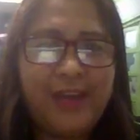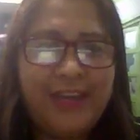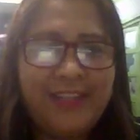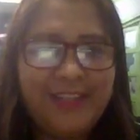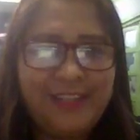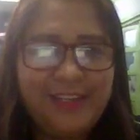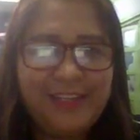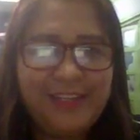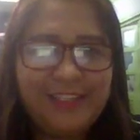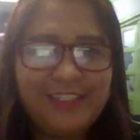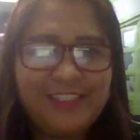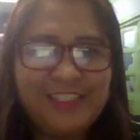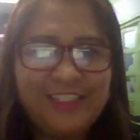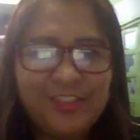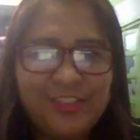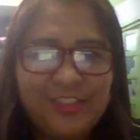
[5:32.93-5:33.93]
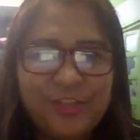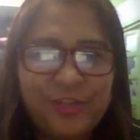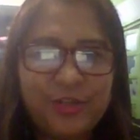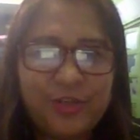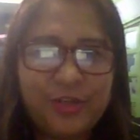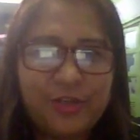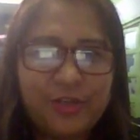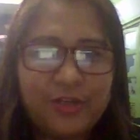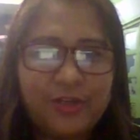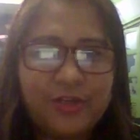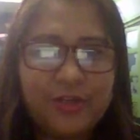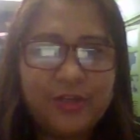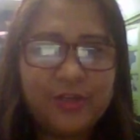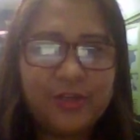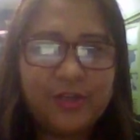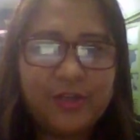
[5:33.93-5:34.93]
Role of idealist
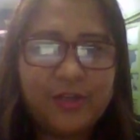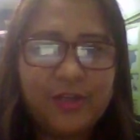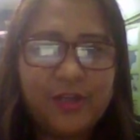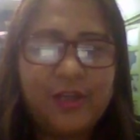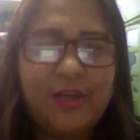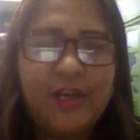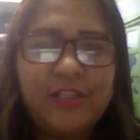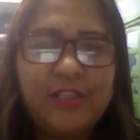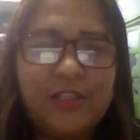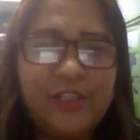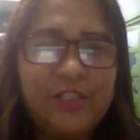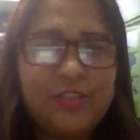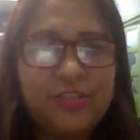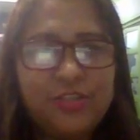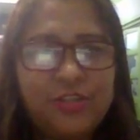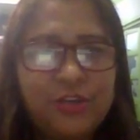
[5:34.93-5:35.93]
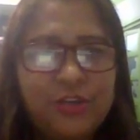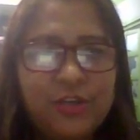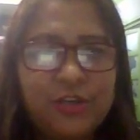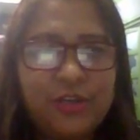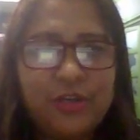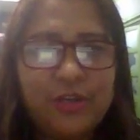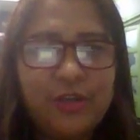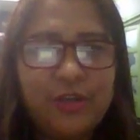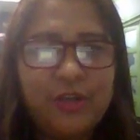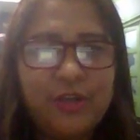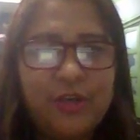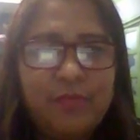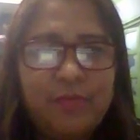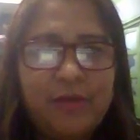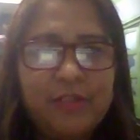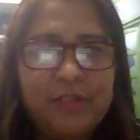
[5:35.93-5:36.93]
teacher. A
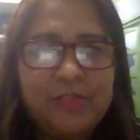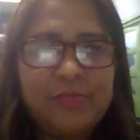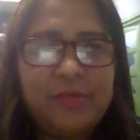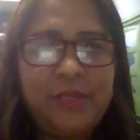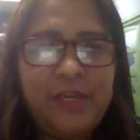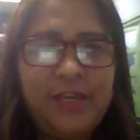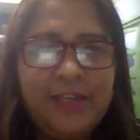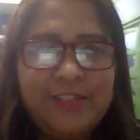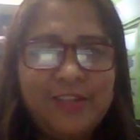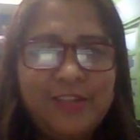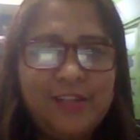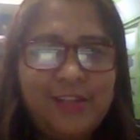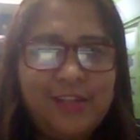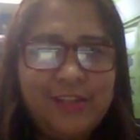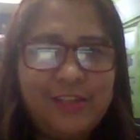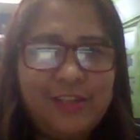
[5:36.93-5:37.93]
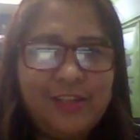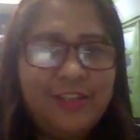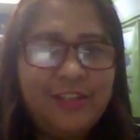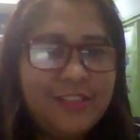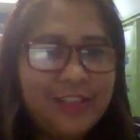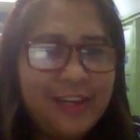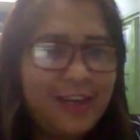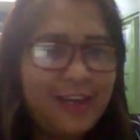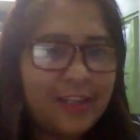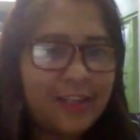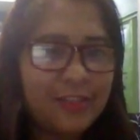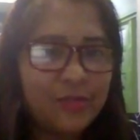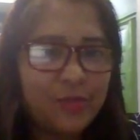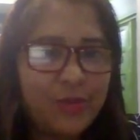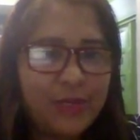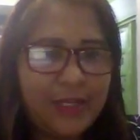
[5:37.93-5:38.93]
teacher must be excellent
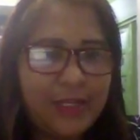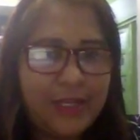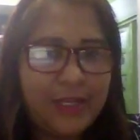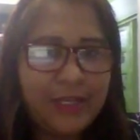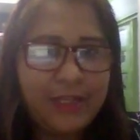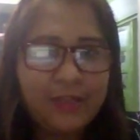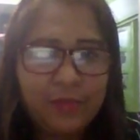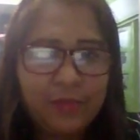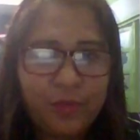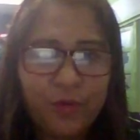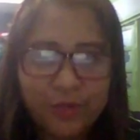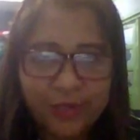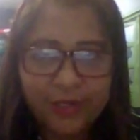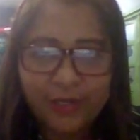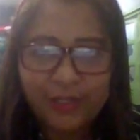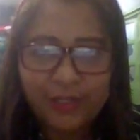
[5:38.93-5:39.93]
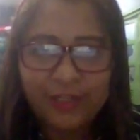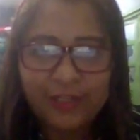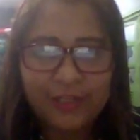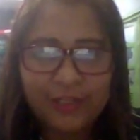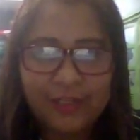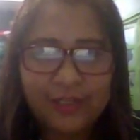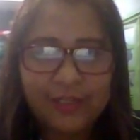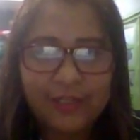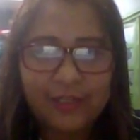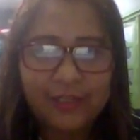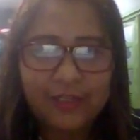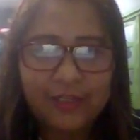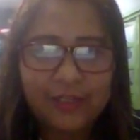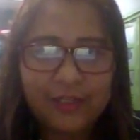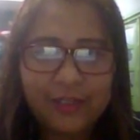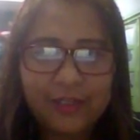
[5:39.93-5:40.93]
intellectually and
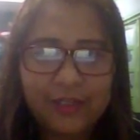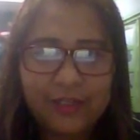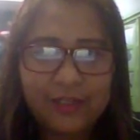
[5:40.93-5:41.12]
morally.